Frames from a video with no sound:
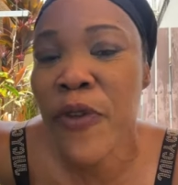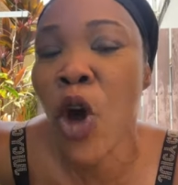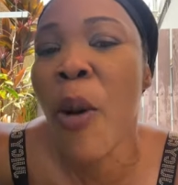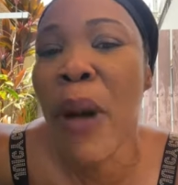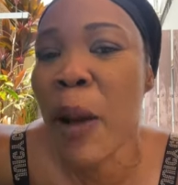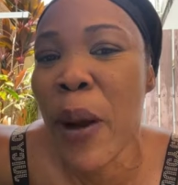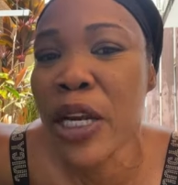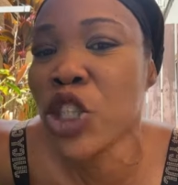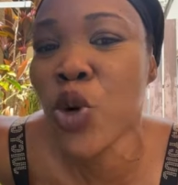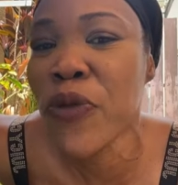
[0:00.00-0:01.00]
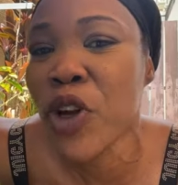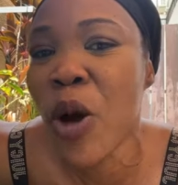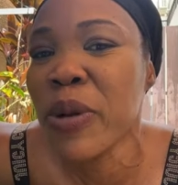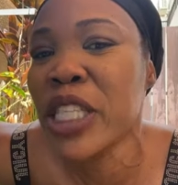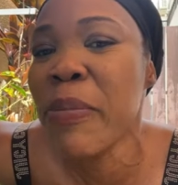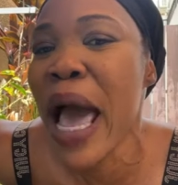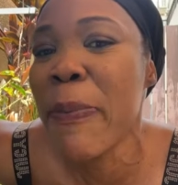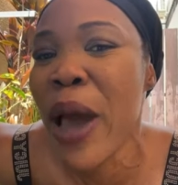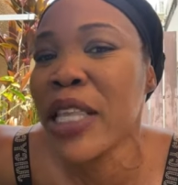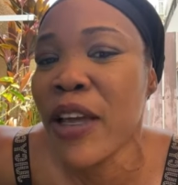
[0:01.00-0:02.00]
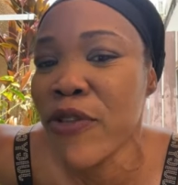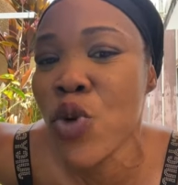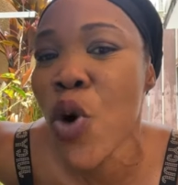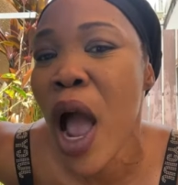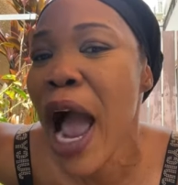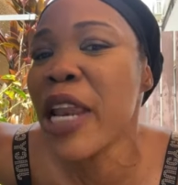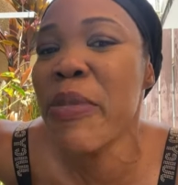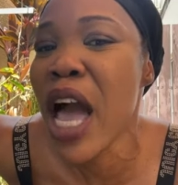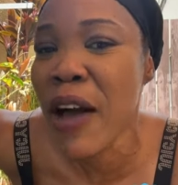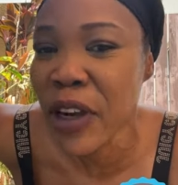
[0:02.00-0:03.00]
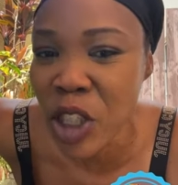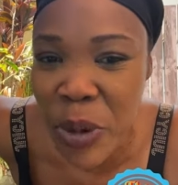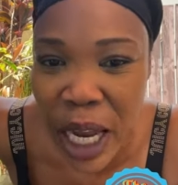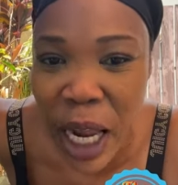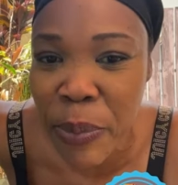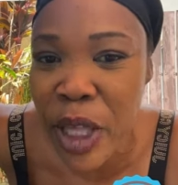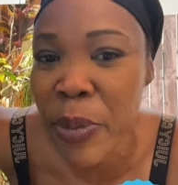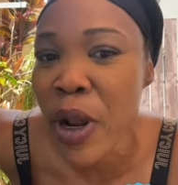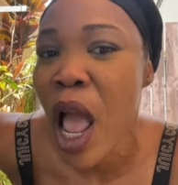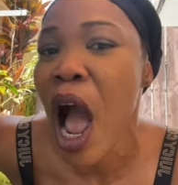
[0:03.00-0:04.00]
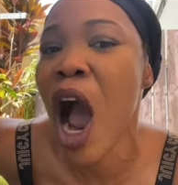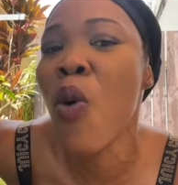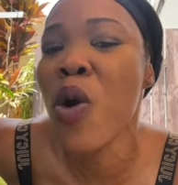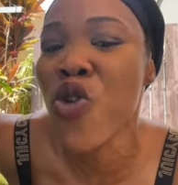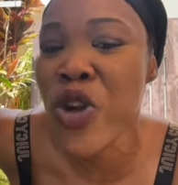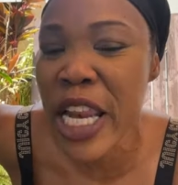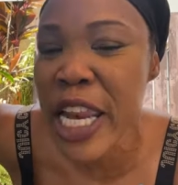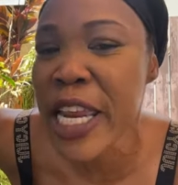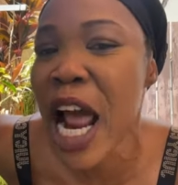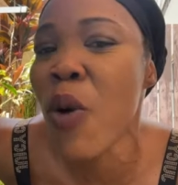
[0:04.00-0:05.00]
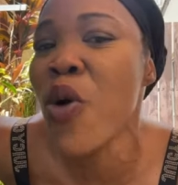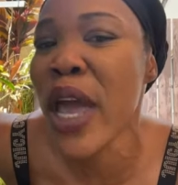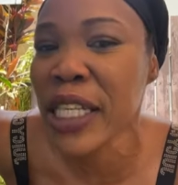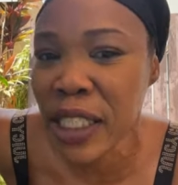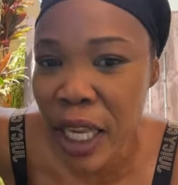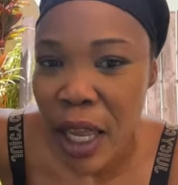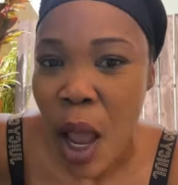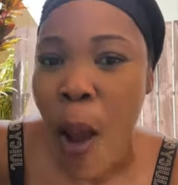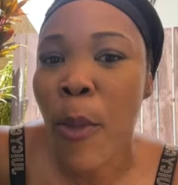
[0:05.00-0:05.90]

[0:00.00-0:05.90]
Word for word: To come back on the show, to come give my point of view on behalf of Jamaican people and what we really need and what we are saying.